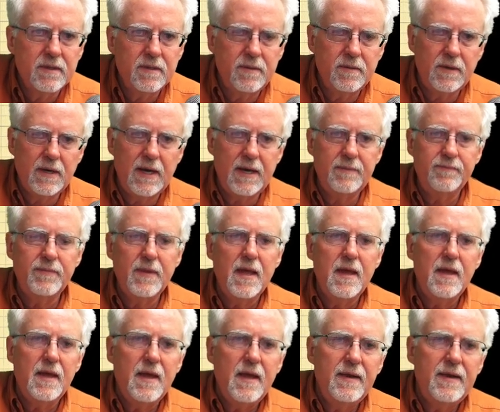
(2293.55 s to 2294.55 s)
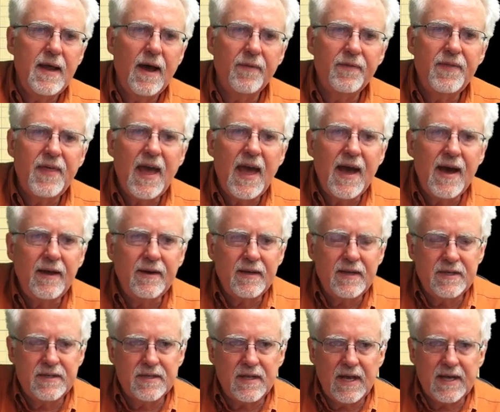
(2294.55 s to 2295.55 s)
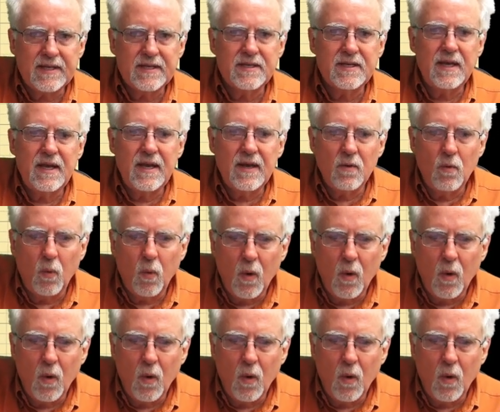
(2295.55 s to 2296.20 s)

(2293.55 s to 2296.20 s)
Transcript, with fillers: Okay, now that is like saying,